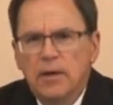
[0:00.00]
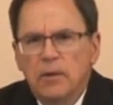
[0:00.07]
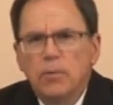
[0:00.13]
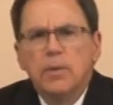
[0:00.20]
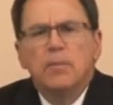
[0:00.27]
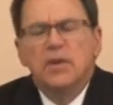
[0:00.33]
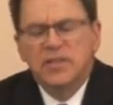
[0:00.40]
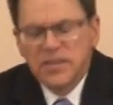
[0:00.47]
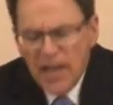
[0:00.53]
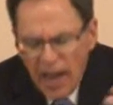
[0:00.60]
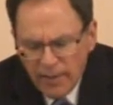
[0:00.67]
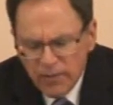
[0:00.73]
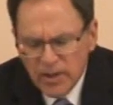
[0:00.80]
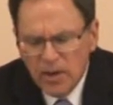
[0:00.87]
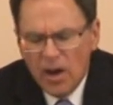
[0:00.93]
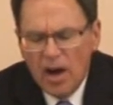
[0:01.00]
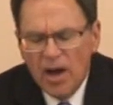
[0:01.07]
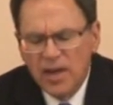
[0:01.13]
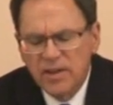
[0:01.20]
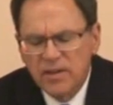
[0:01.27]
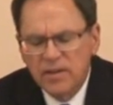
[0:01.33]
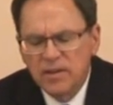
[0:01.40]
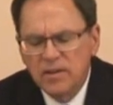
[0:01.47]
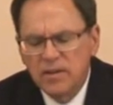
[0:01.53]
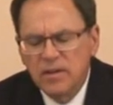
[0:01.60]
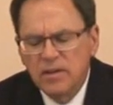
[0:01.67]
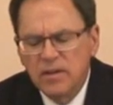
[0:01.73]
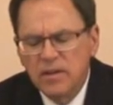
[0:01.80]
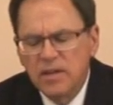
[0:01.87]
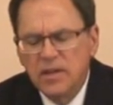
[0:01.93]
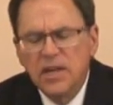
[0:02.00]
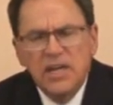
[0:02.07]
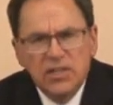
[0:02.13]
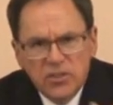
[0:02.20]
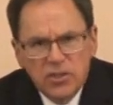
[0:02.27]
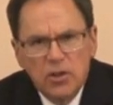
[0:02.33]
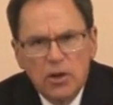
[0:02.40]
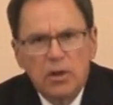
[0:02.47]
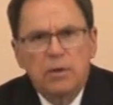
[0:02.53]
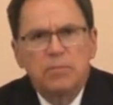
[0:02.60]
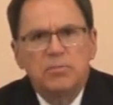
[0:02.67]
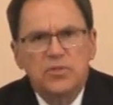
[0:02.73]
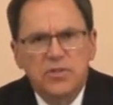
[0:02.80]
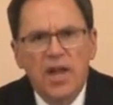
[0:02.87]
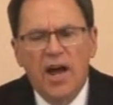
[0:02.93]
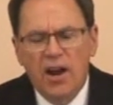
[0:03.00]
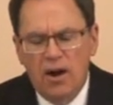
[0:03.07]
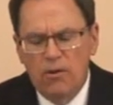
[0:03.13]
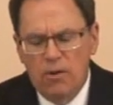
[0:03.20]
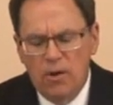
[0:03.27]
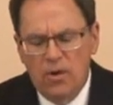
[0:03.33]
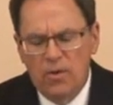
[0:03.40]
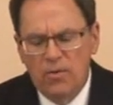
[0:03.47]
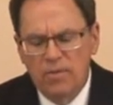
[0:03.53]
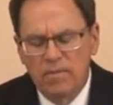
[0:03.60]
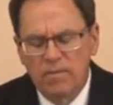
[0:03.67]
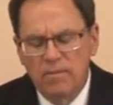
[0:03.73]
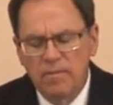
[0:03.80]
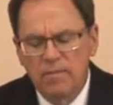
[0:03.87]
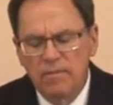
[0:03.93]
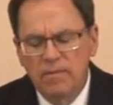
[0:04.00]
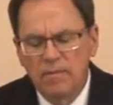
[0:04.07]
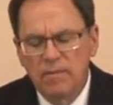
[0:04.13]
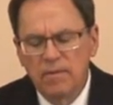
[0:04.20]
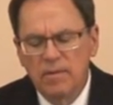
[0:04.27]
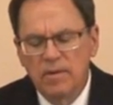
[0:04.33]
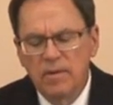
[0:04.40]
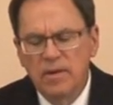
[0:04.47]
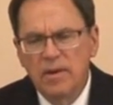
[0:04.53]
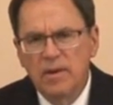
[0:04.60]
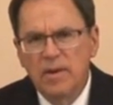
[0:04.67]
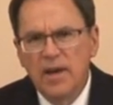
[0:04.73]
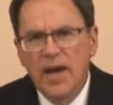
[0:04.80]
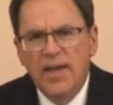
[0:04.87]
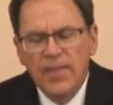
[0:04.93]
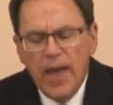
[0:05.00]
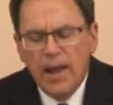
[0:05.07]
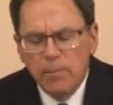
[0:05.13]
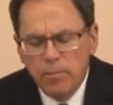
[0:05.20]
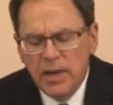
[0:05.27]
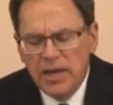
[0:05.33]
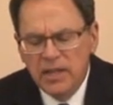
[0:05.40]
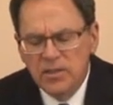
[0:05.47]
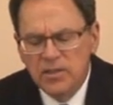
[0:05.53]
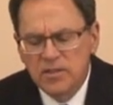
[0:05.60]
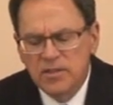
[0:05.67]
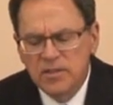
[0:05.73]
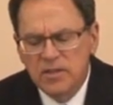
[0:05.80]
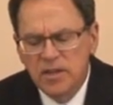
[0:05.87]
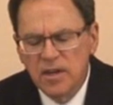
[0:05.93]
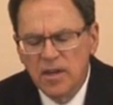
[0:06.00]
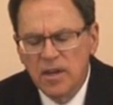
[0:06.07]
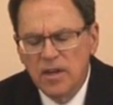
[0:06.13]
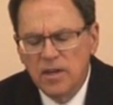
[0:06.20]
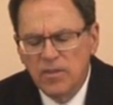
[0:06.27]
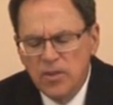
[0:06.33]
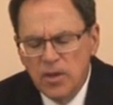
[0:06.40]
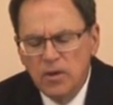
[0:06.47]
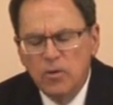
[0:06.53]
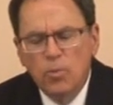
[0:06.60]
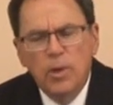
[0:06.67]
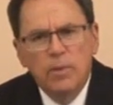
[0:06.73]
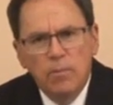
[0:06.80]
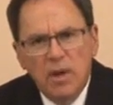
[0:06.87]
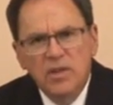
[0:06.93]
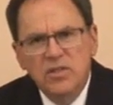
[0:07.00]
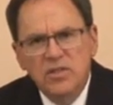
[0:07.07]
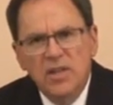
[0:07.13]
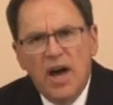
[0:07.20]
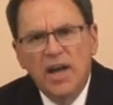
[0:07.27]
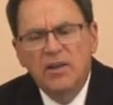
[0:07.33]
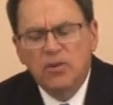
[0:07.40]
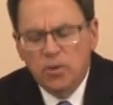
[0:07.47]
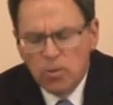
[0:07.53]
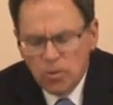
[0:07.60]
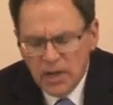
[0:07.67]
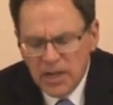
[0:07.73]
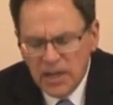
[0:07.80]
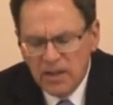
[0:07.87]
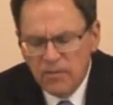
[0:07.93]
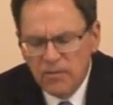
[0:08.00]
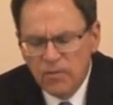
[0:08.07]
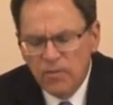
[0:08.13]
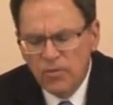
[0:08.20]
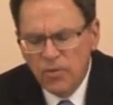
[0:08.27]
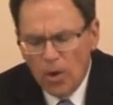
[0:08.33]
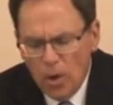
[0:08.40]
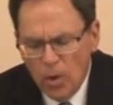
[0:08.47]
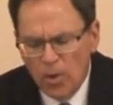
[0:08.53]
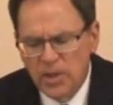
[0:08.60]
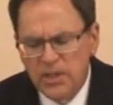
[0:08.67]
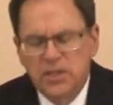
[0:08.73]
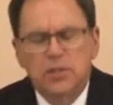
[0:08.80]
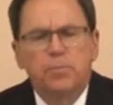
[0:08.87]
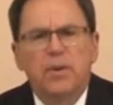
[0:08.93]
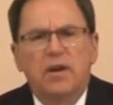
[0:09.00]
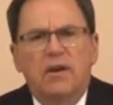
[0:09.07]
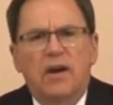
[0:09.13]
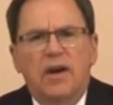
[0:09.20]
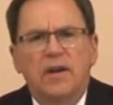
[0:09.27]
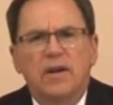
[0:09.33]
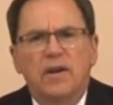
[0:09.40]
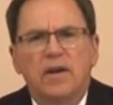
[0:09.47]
we must have it on His terms, not our own. And that means that we must not grieve the Holy Spirit,